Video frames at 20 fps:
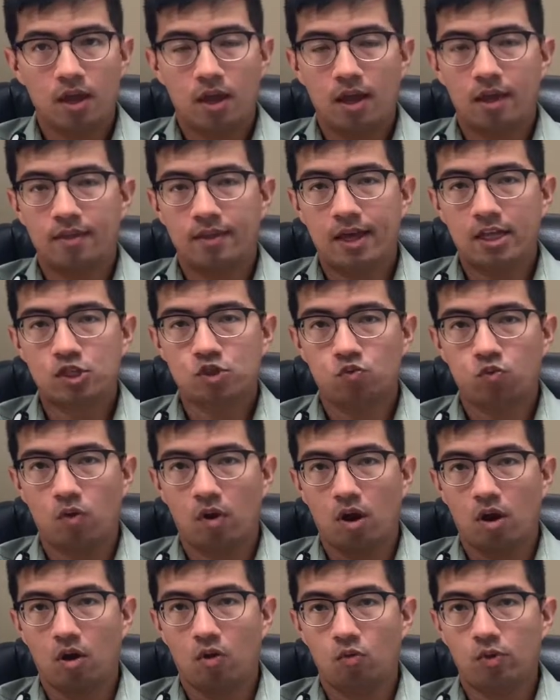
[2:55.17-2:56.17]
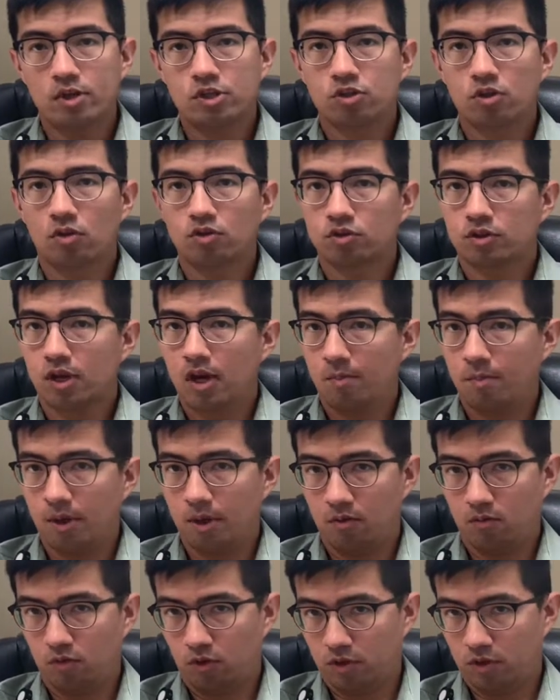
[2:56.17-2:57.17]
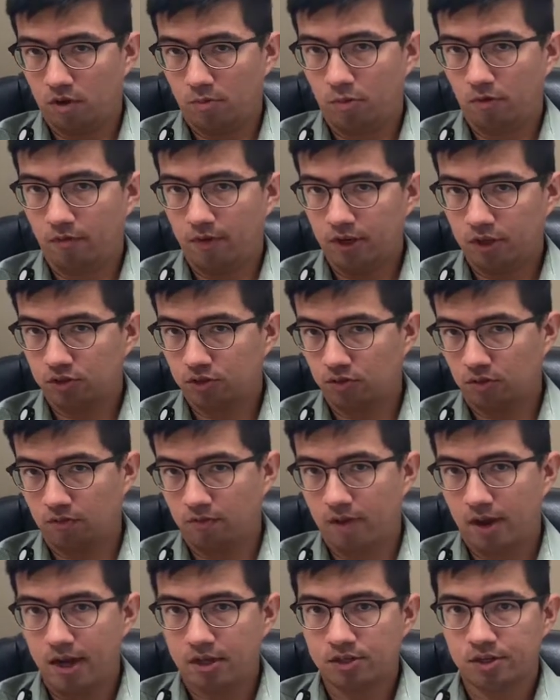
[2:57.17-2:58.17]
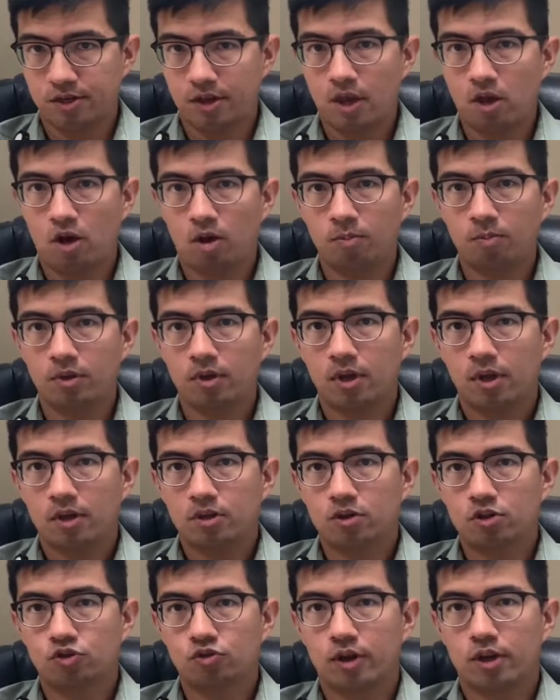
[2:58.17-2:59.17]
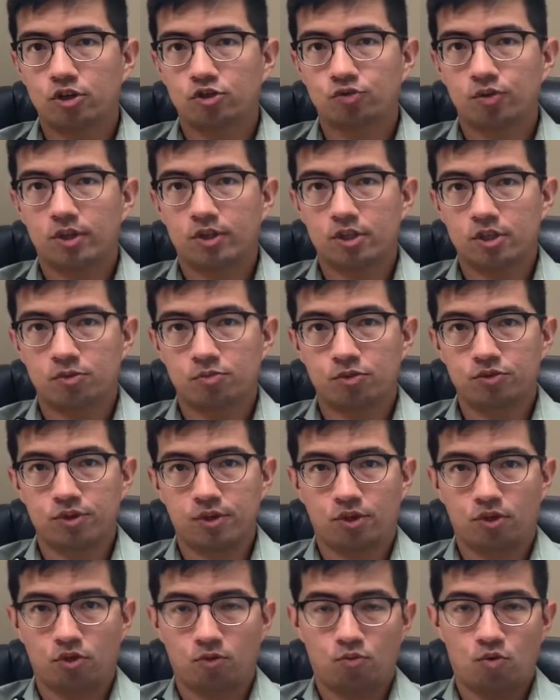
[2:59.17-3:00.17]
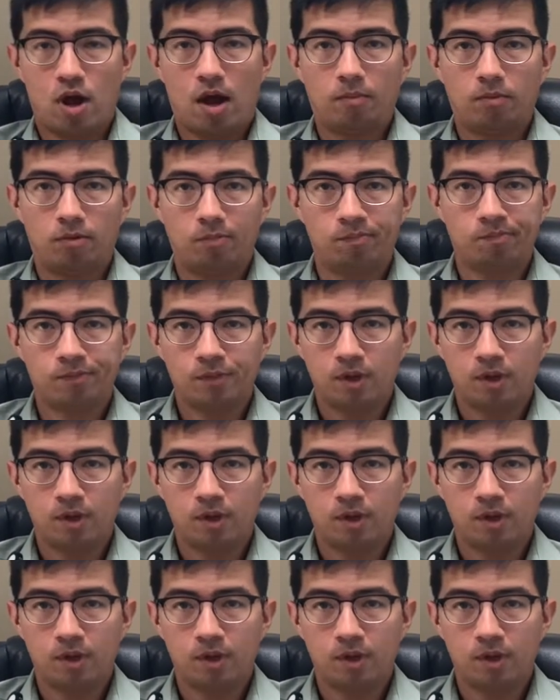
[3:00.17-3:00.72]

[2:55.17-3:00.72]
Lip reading: and that's where we start to come in with our professional advice and help to try to treat this particular problem.